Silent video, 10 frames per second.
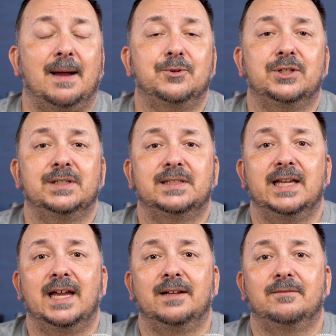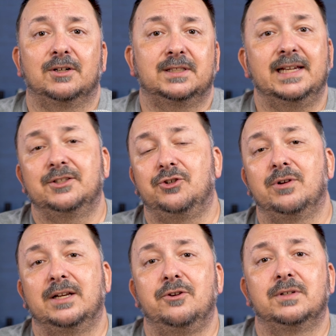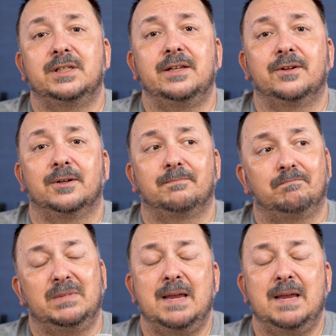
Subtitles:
options that are things you could use to either